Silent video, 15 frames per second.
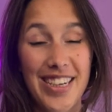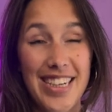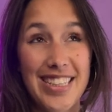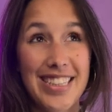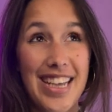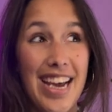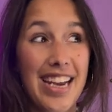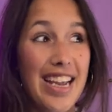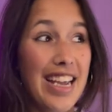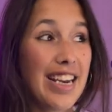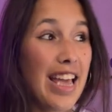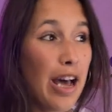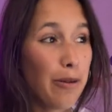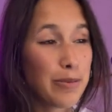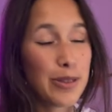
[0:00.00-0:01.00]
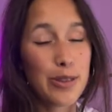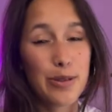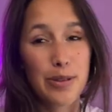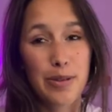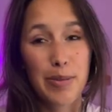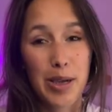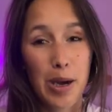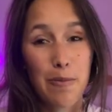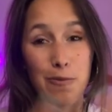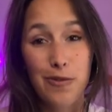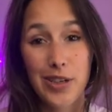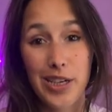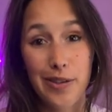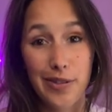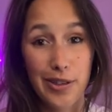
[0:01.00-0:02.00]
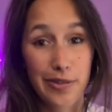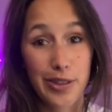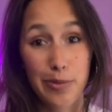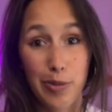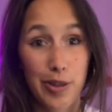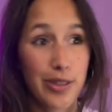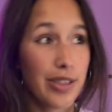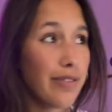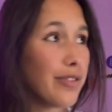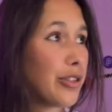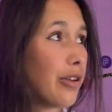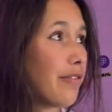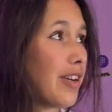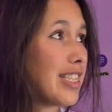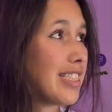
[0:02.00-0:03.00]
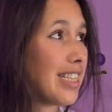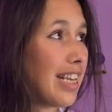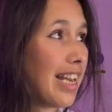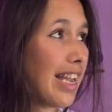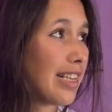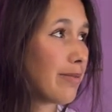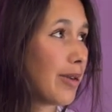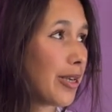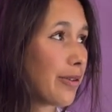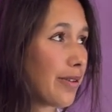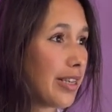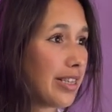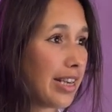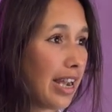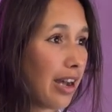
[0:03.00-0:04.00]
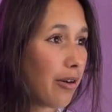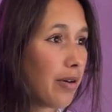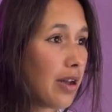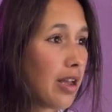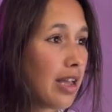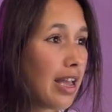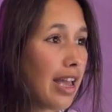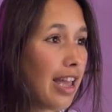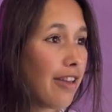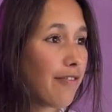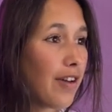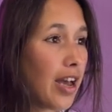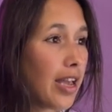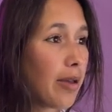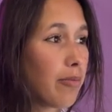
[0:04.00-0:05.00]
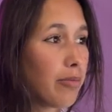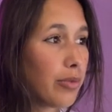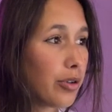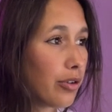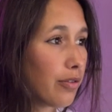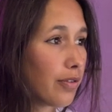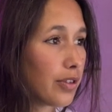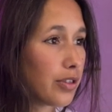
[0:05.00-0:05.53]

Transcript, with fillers: is that it helps us become really, really responsive. So if I select my grid now, if I move